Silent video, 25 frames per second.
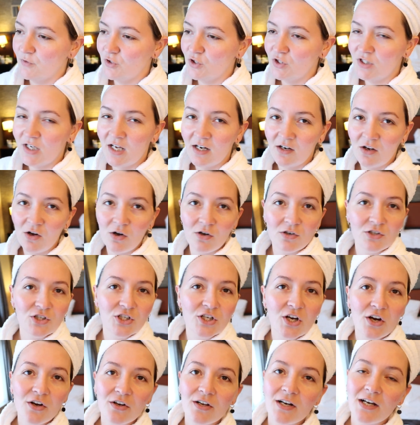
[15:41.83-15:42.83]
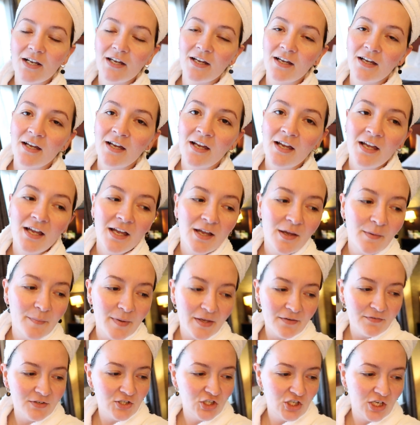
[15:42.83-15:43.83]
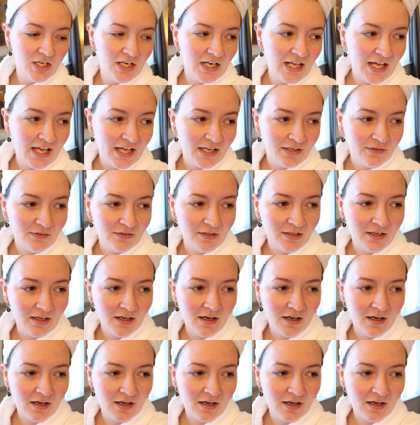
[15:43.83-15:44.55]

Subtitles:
just had hot chocolate, bit of a chill out.